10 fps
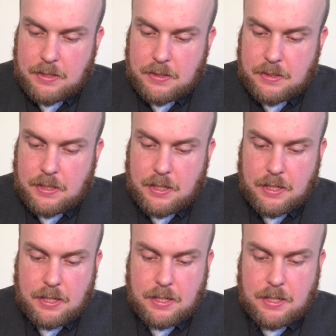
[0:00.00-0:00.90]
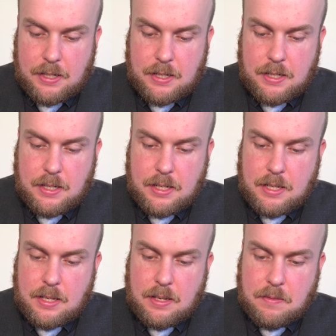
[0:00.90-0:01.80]
So
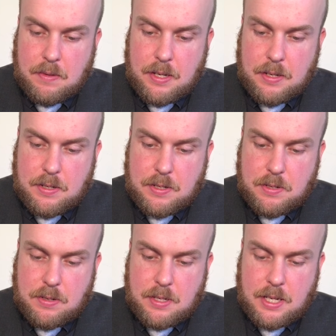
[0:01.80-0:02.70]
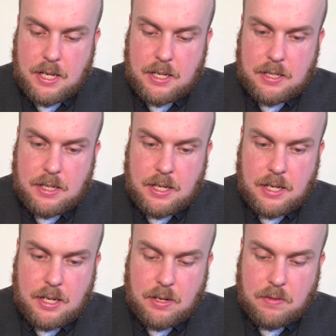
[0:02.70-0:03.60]
we should get
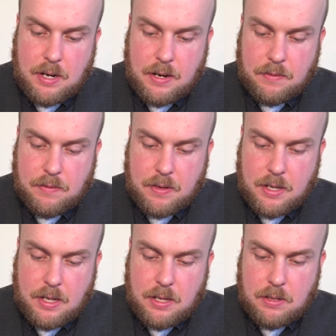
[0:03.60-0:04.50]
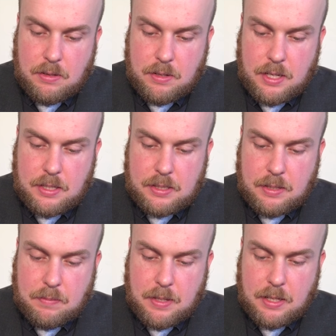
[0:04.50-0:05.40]
a graph looking
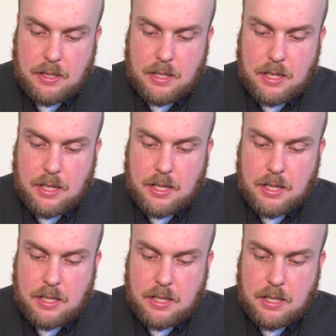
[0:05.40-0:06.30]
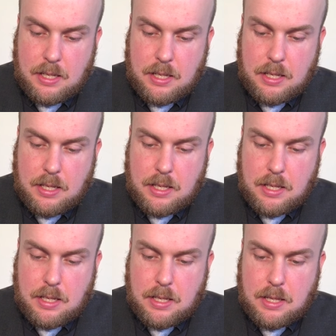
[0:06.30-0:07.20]
something like
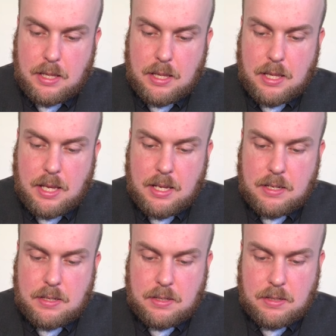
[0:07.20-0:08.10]
that,